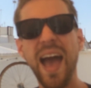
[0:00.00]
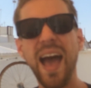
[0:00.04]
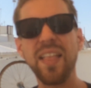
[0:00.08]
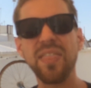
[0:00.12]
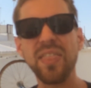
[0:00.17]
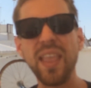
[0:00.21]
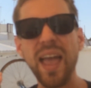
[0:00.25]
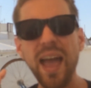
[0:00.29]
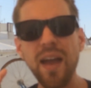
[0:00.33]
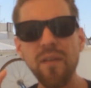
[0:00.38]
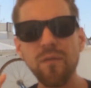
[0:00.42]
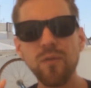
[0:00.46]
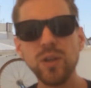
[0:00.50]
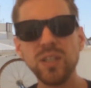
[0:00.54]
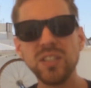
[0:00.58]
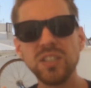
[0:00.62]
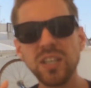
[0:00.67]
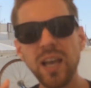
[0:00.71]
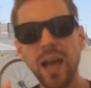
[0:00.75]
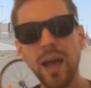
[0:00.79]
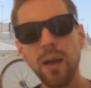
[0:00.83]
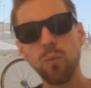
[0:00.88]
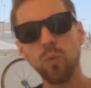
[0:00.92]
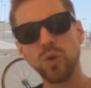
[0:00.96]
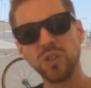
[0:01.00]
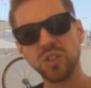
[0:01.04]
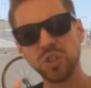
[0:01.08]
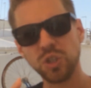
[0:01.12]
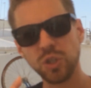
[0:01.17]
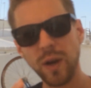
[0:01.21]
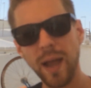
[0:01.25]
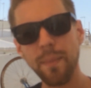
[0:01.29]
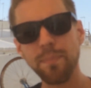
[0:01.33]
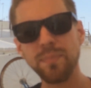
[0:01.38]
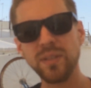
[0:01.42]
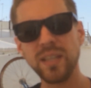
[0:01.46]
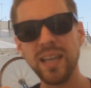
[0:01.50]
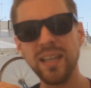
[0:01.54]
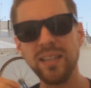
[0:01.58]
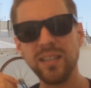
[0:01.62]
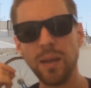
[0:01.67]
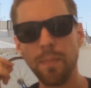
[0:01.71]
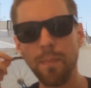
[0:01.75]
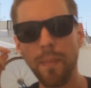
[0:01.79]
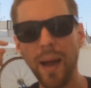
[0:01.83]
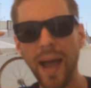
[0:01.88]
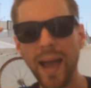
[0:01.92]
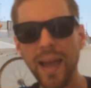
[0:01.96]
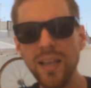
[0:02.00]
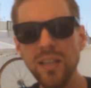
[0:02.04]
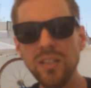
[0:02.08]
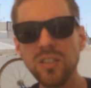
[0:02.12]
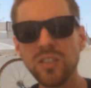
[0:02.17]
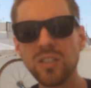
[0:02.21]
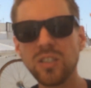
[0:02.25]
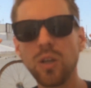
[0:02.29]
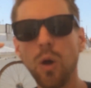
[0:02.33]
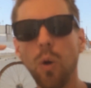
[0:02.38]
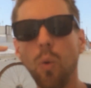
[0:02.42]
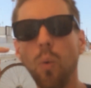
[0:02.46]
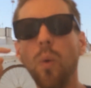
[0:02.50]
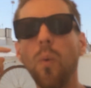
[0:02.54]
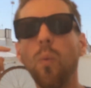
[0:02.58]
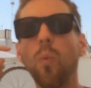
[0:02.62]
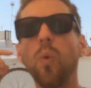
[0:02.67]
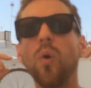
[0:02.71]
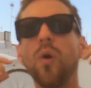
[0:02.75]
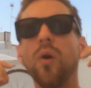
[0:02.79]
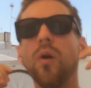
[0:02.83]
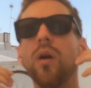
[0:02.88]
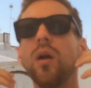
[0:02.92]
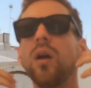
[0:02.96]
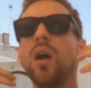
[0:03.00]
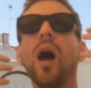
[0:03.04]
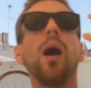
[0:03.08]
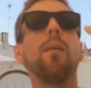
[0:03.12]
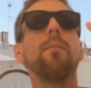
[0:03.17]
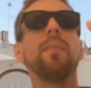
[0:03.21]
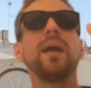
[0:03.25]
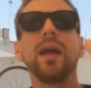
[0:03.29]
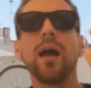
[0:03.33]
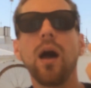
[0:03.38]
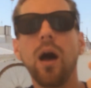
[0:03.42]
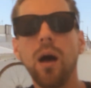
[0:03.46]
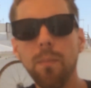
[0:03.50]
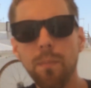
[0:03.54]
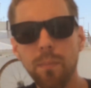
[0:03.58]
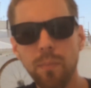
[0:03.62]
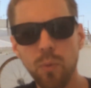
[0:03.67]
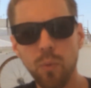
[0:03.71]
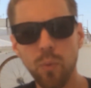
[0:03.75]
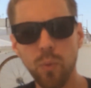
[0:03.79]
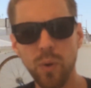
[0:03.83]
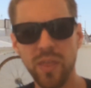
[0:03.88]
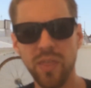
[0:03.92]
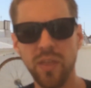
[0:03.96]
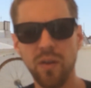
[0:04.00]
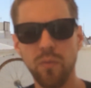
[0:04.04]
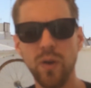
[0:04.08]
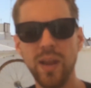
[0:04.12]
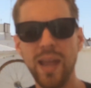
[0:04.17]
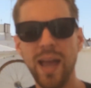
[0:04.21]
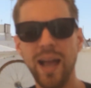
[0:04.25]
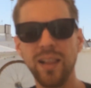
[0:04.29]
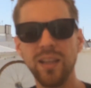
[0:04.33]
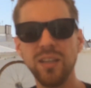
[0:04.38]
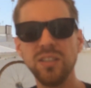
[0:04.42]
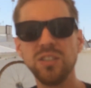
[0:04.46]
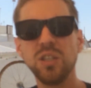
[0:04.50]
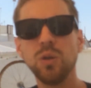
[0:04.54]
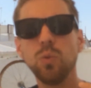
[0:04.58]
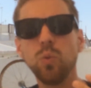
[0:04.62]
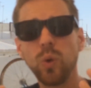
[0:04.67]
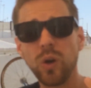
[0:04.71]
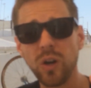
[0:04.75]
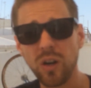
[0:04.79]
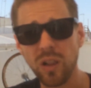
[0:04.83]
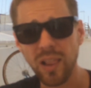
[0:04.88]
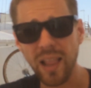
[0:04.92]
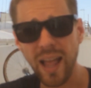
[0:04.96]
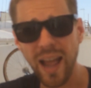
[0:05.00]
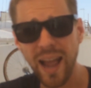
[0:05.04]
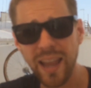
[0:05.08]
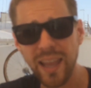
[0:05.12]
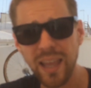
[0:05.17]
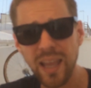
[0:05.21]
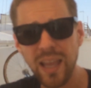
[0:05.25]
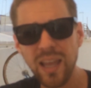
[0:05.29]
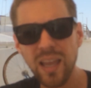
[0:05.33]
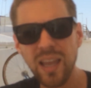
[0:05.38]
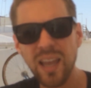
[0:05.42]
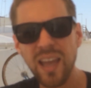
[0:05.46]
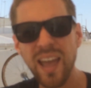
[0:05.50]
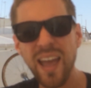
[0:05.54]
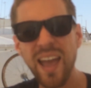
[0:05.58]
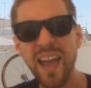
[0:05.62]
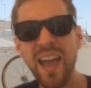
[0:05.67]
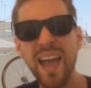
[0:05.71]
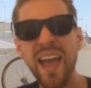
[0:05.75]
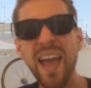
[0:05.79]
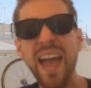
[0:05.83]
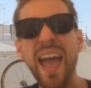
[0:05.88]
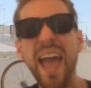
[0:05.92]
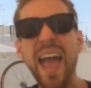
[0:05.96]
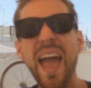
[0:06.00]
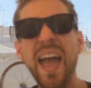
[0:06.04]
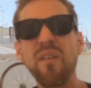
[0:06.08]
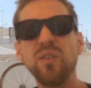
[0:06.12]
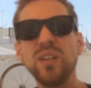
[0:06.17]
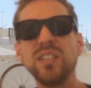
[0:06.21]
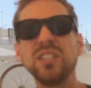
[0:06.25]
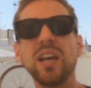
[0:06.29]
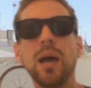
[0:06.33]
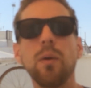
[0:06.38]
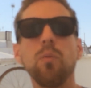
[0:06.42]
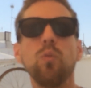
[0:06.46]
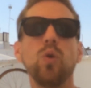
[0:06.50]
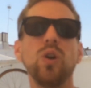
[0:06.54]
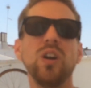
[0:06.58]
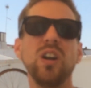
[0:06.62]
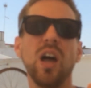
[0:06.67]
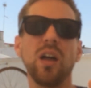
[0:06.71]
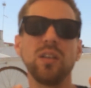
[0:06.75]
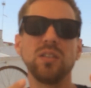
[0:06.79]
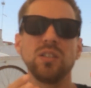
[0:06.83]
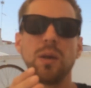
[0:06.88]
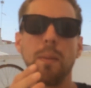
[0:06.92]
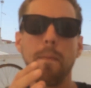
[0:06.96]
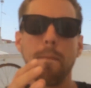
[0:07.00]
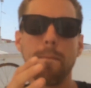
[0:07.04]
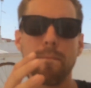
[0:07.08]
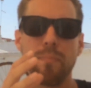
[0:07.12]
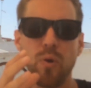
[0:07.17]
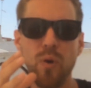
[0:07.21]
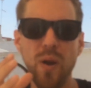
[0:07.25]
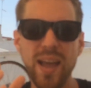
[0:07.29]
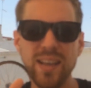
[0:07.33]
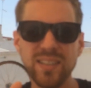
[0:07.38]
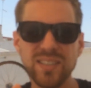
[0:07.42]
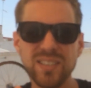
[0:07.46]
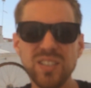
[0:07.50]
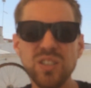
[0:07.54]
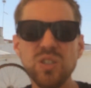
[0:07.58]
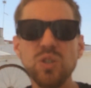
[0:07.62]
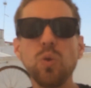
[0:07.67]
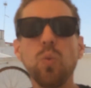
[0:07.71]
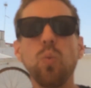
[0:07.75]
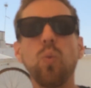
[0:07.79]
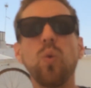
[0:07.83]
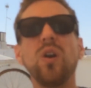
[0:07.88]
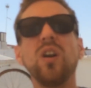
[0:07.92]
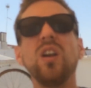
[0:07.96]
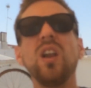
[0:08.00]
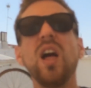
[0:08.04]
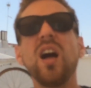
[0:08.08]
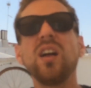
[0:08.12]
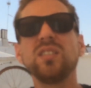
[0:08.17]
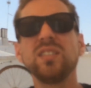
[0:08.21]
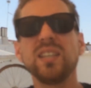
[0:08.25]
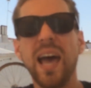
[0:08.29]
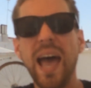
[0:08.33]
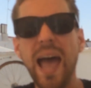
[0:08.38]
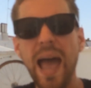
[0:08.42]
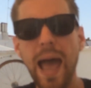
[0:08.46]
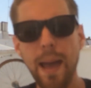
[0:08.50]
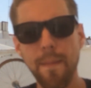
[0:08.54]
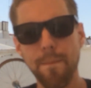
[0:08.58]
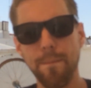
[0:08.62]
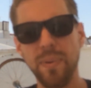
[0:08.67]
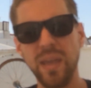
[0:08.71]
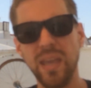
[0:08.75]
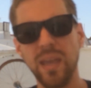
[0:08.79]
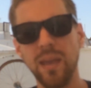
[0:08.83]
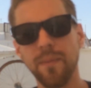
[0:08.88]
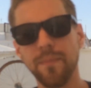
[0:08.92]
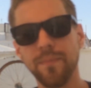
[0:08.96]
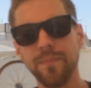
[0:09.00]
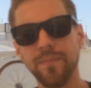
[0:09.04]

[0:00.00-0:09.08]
And every time we're trapped in the mind, so we're coming up with a reality, we're lying, every time we're not present, we're not happy.